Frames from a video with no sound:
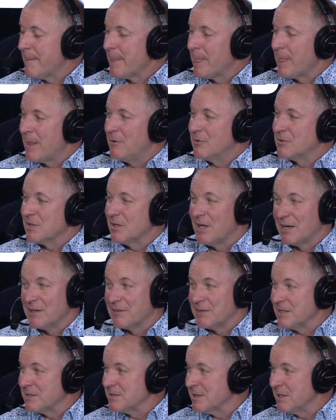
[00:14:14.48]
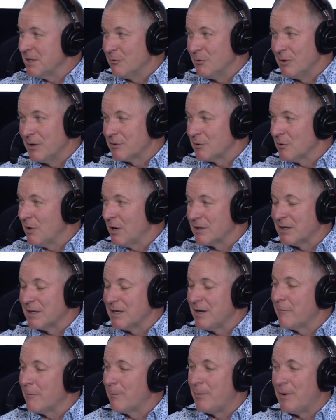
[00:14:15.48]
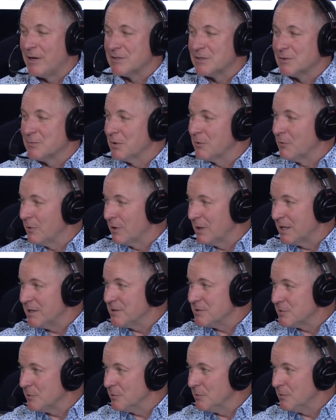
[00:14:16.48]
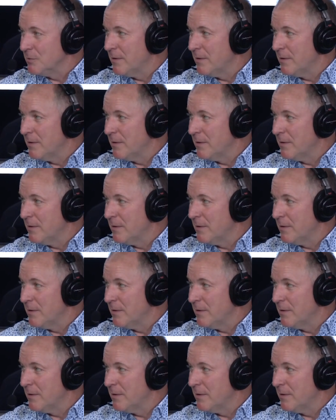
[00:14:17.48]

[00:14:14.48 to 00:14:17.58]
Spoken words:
There's a lot of things that he went through I could never possibly relate to.